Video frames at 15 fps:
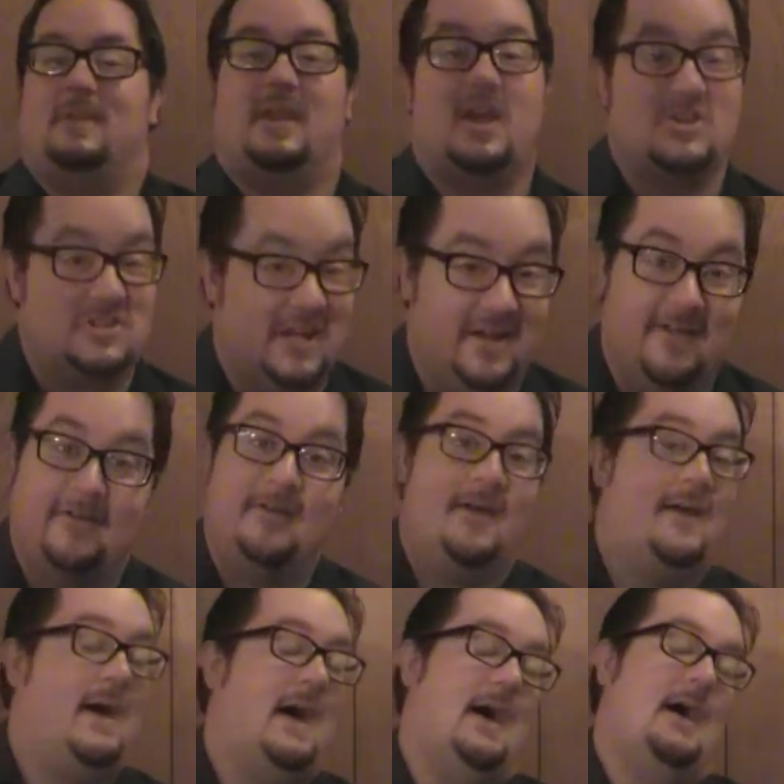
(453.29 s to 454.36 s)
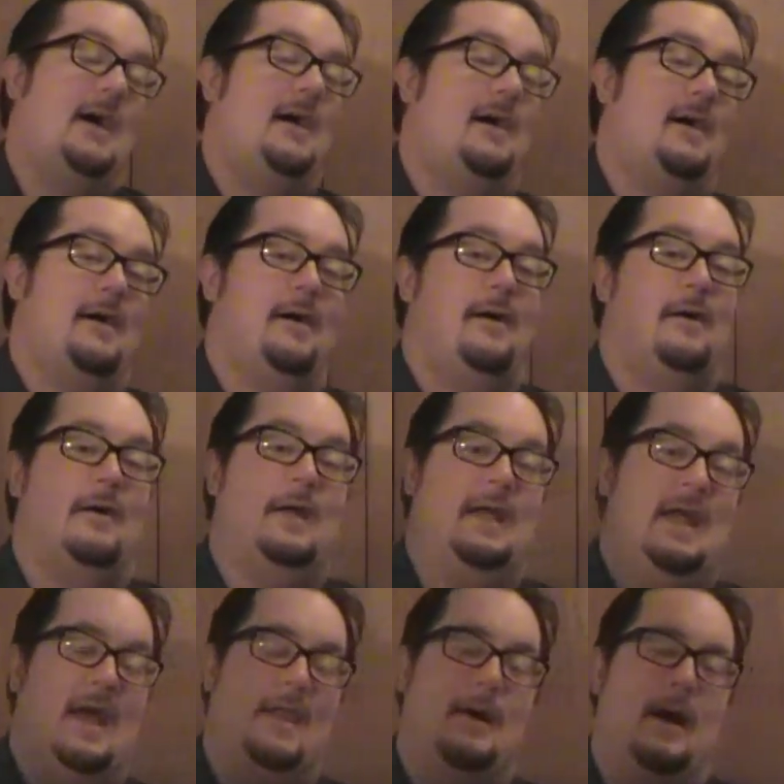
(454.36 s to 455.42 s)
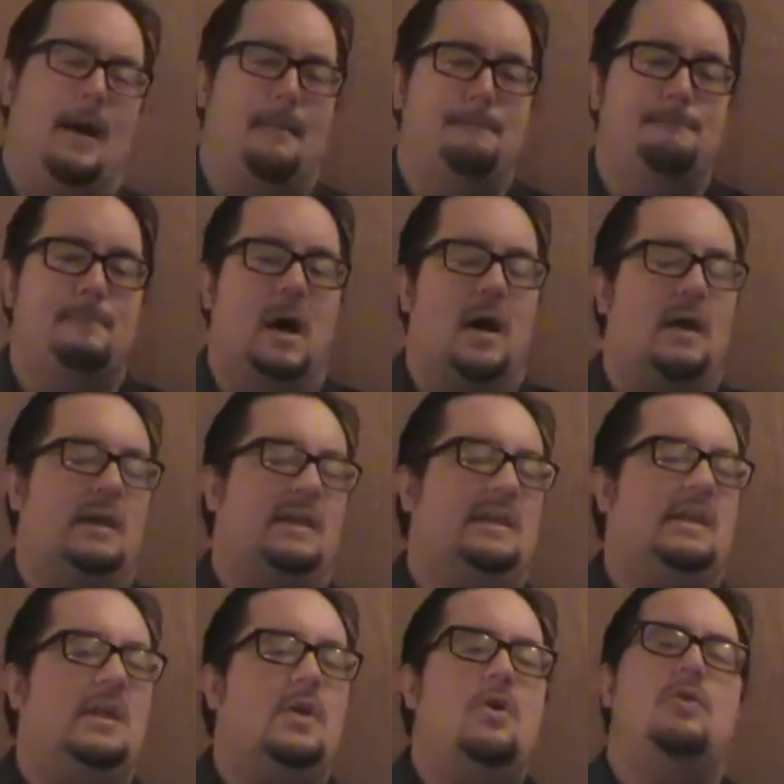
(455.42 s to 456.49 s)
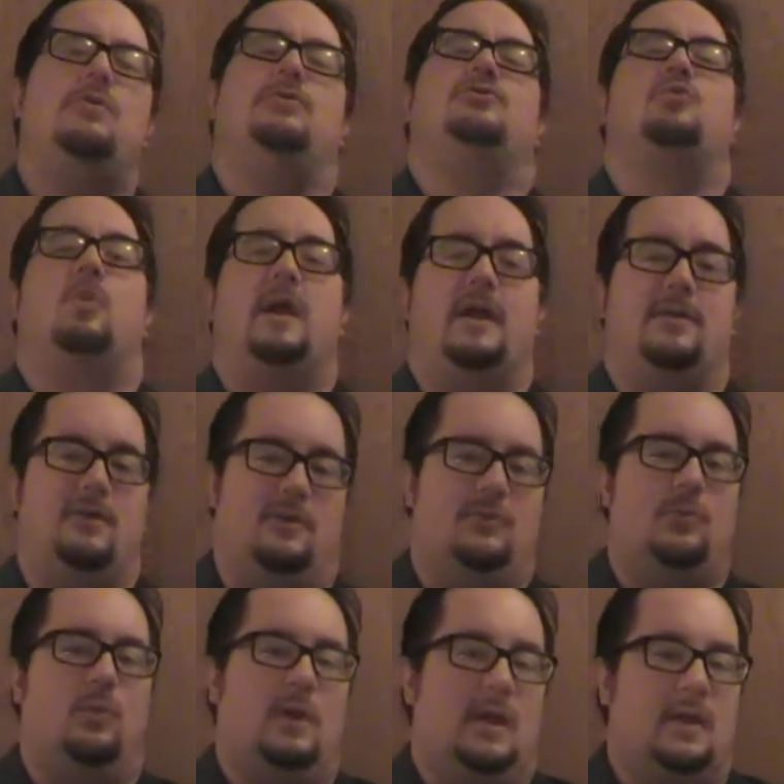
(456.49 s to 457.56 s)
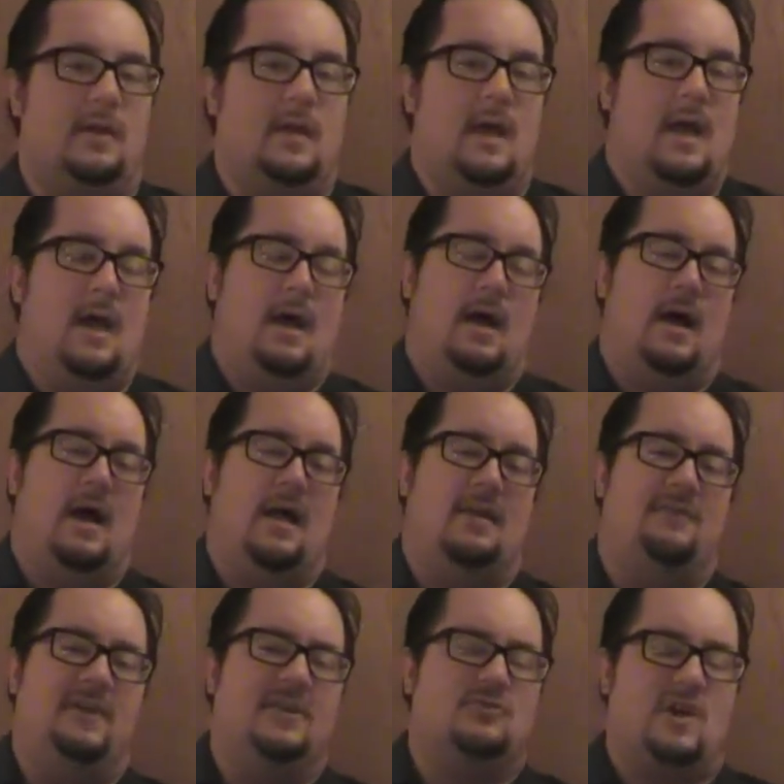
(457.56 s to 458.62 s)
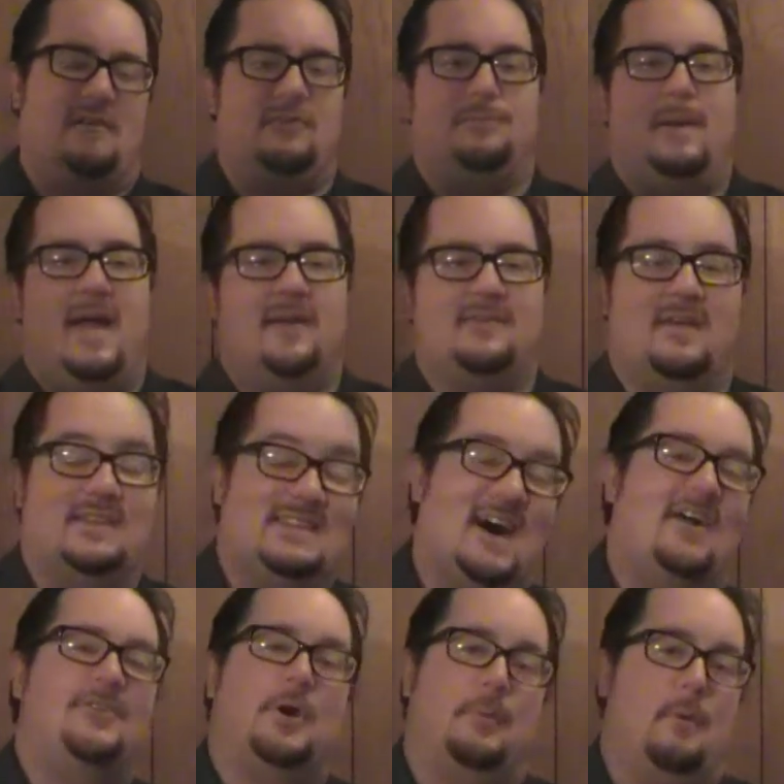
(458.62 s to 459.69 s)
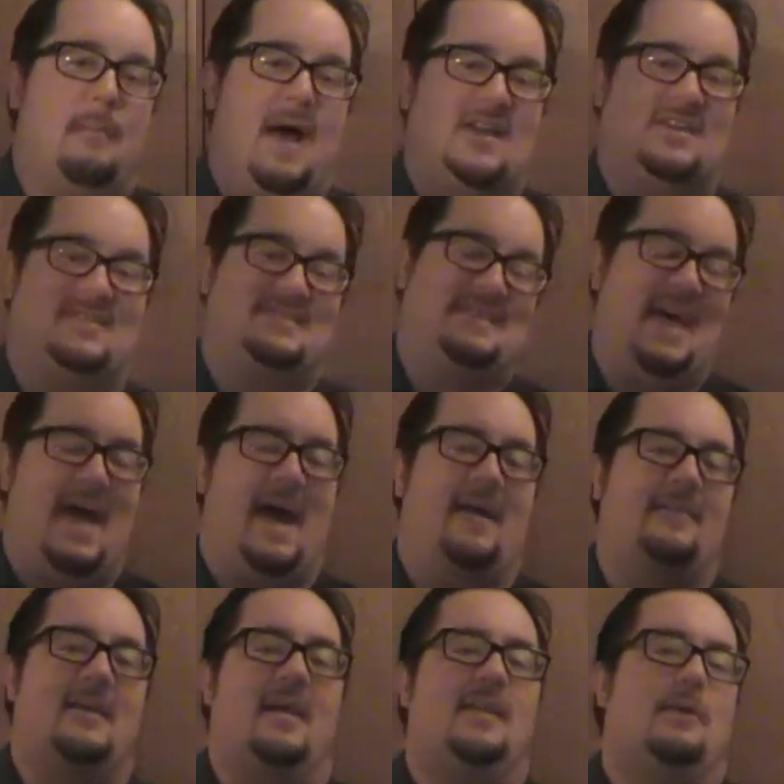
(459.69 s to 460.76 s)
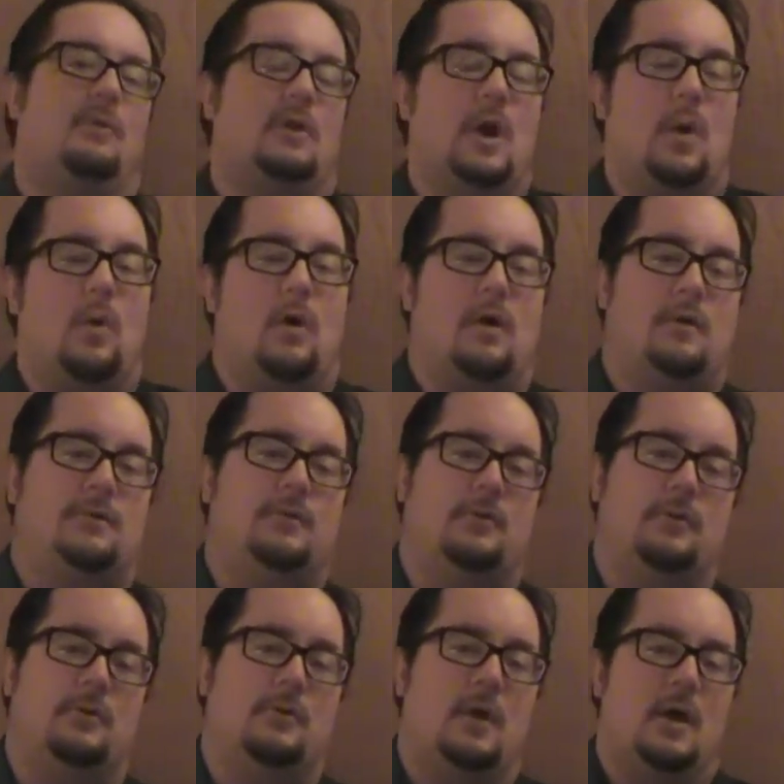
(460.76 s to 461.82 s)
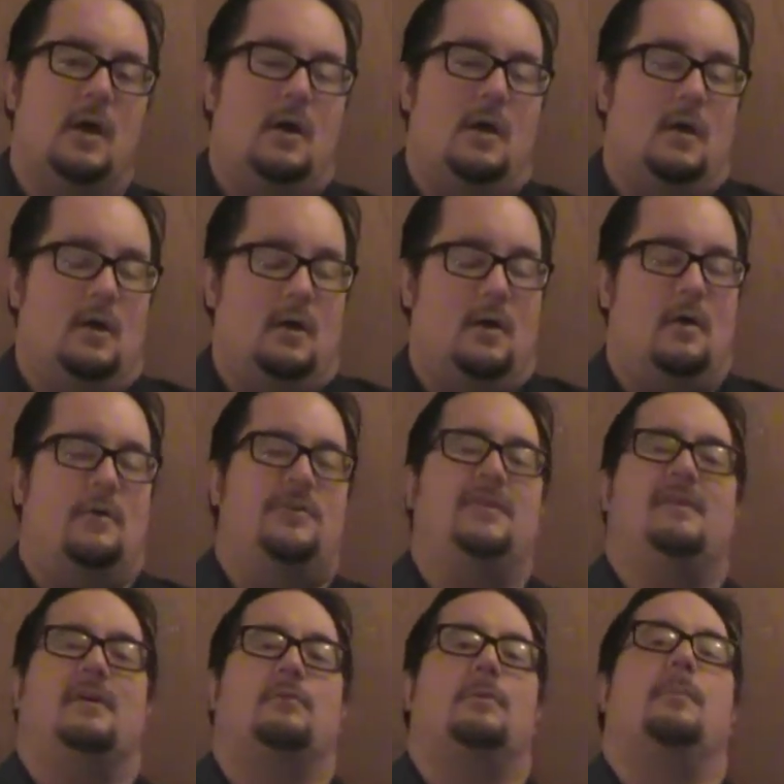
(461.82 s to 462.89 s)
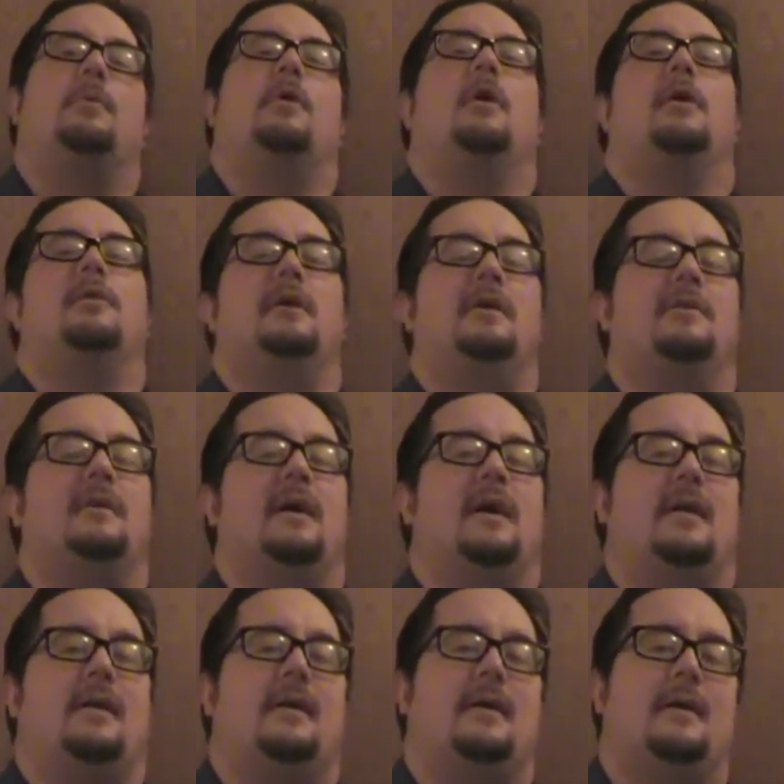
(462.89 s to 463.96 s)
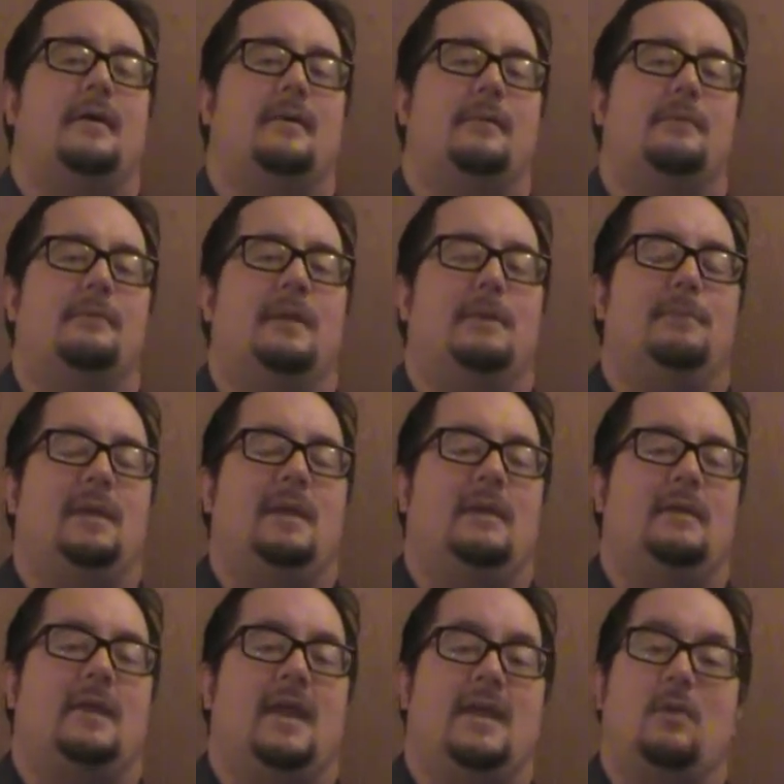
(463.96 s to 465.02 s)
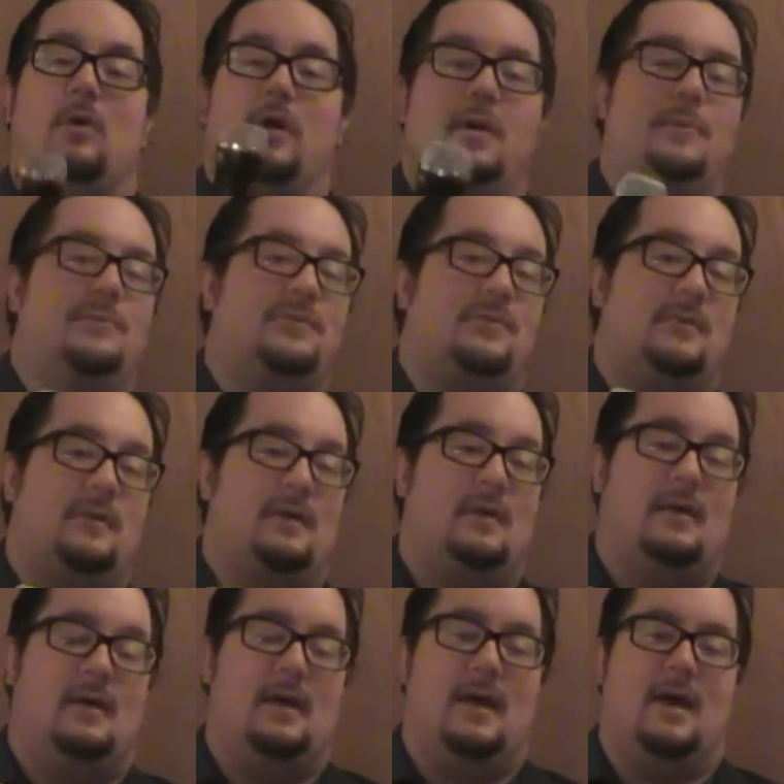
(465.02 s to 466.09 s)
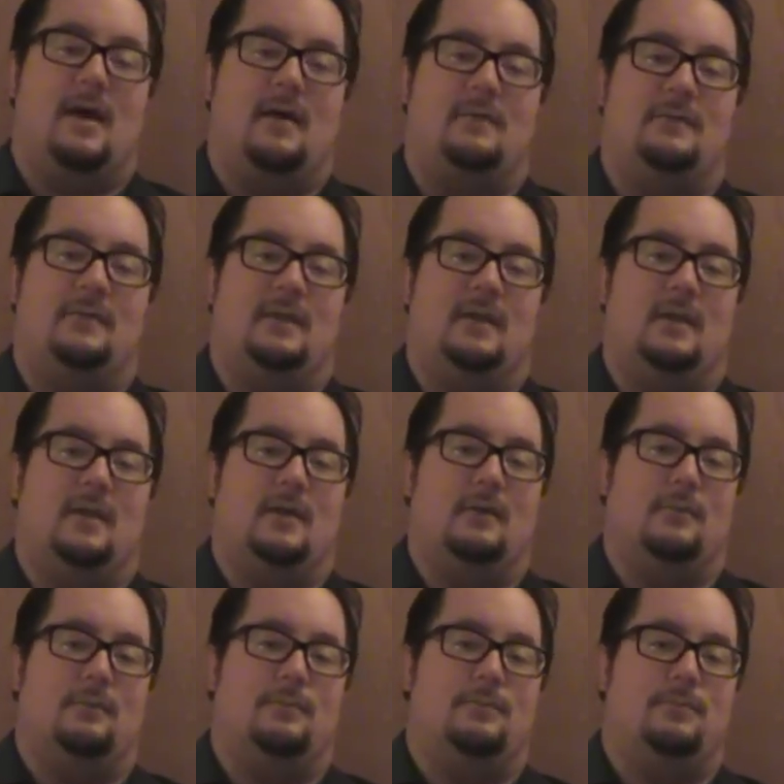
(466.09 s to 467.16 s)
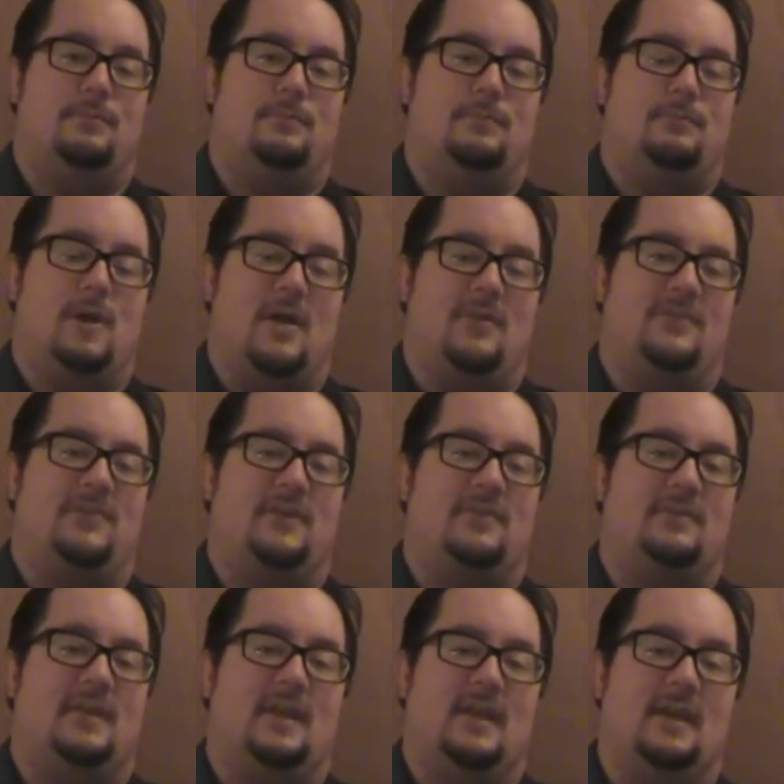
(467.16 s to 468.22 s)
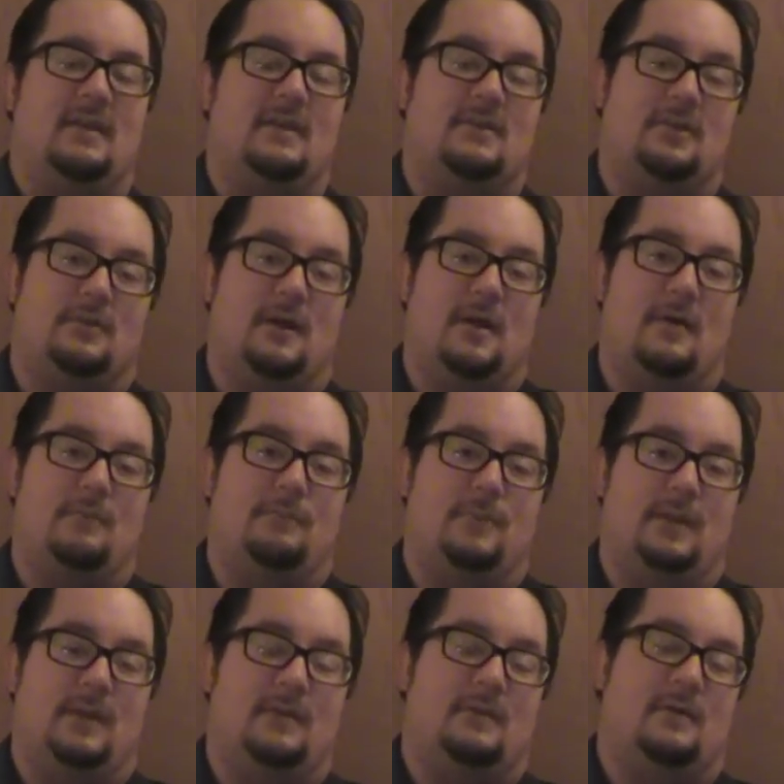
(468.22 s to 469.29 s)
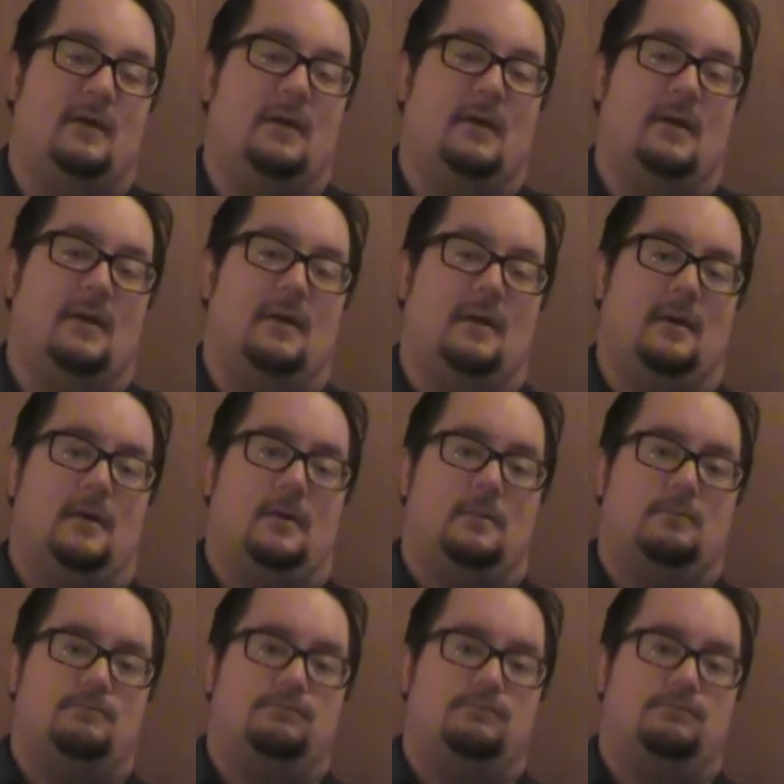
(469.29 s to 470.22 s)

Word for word: Kushida, uh, he had a, a, a, huge week this week. Uh, defeated Travis Banks in a non-tournament match at Stacked, and then would go on to oh, see if I can remember all these. At uh, he beat Kenny Williams at the uh, round of 16, then turned around and beat uh,